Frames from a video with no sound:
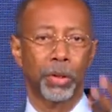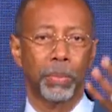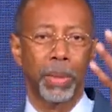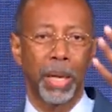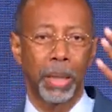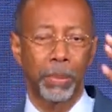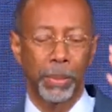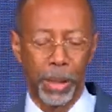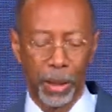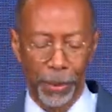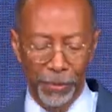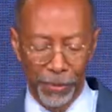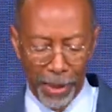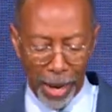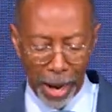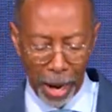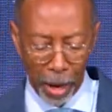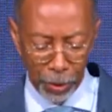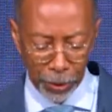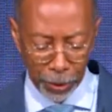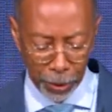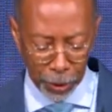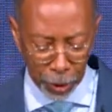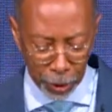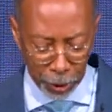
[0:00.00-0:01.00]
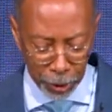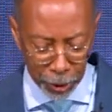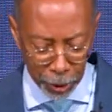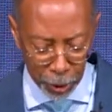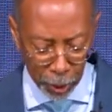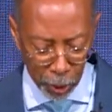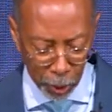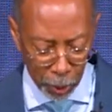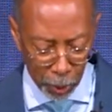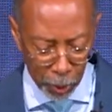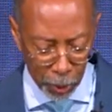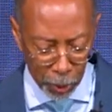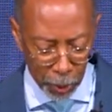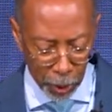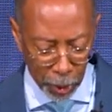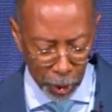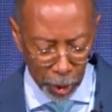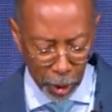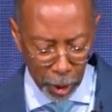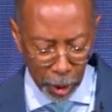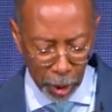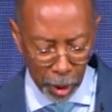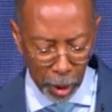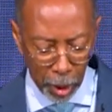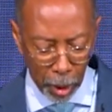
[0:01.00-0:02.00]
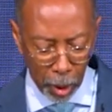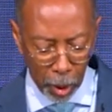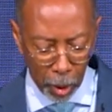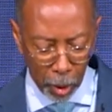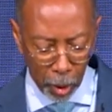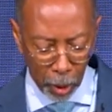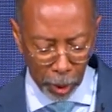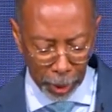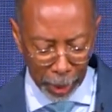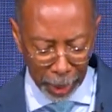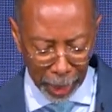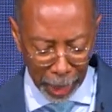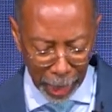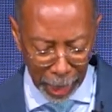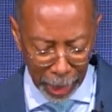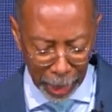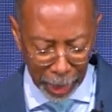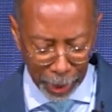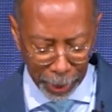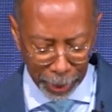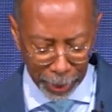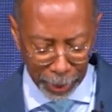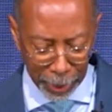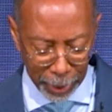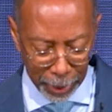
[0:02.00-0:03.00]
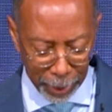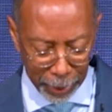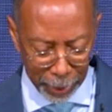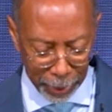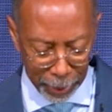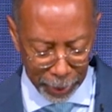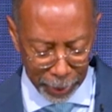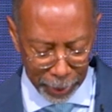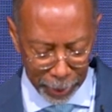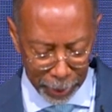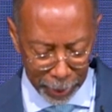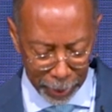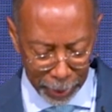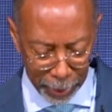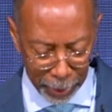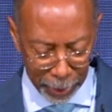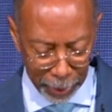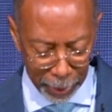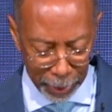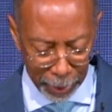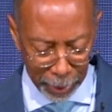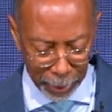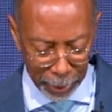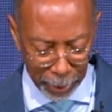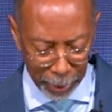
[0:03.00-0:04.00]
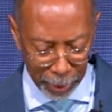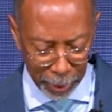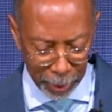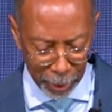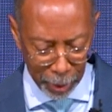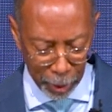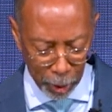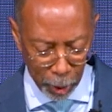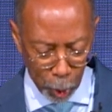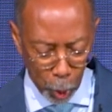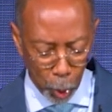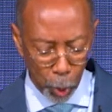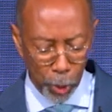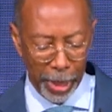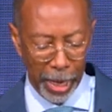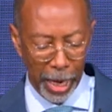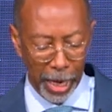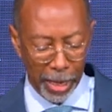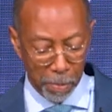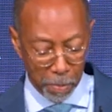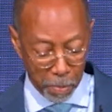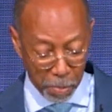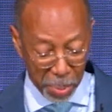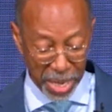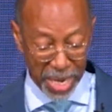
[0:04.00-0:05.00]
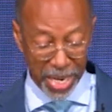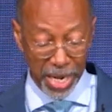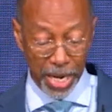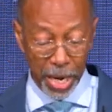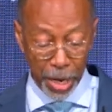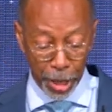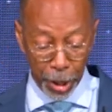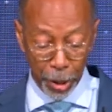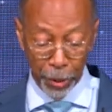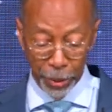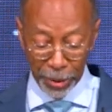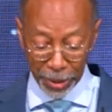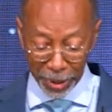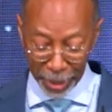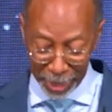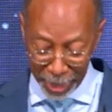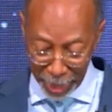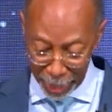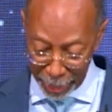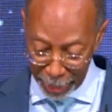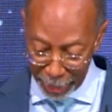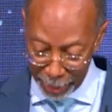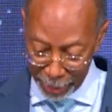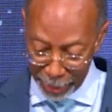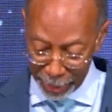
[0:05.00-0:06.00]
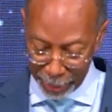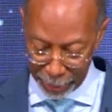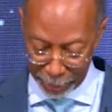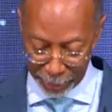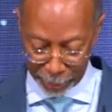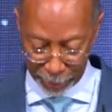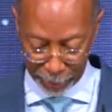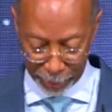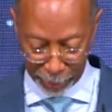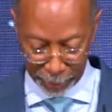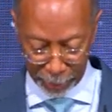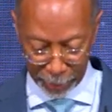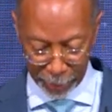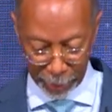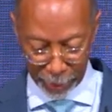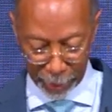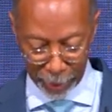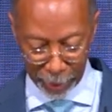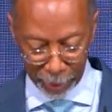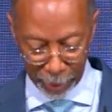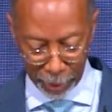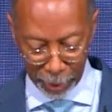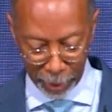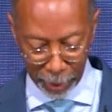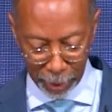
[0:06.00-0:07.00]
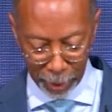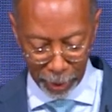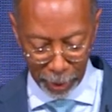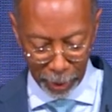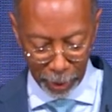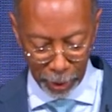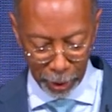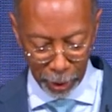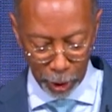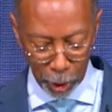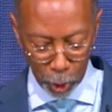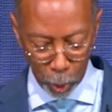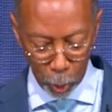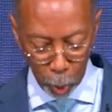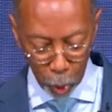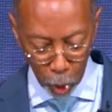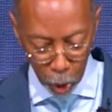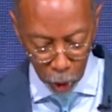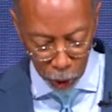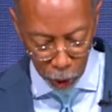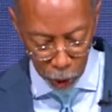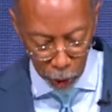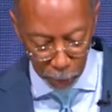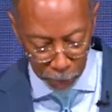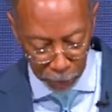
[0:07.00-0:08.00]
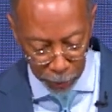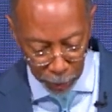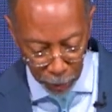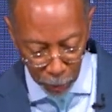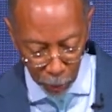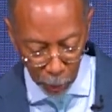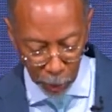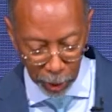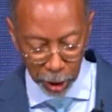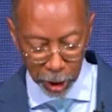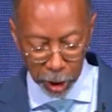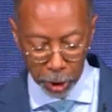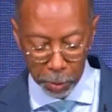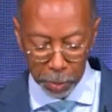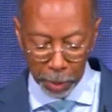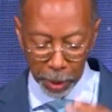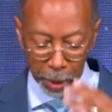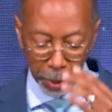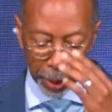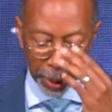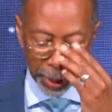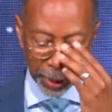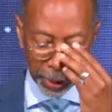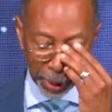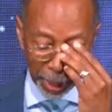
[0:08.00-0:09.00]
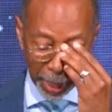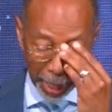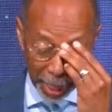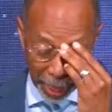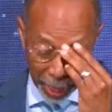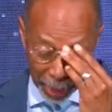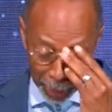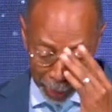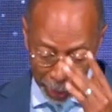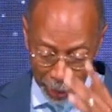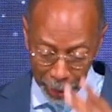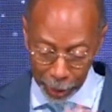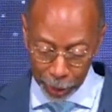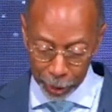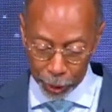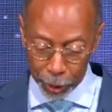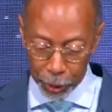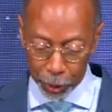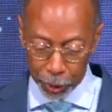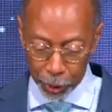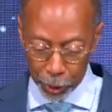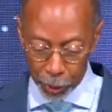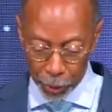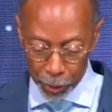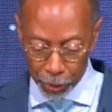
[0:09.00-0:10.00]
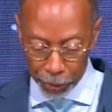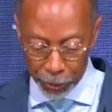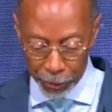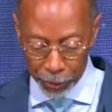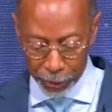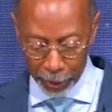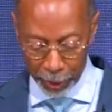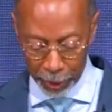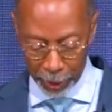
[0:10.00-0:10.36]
maybe a thousand or so online, who can be here today to worship you in spirit and in truth.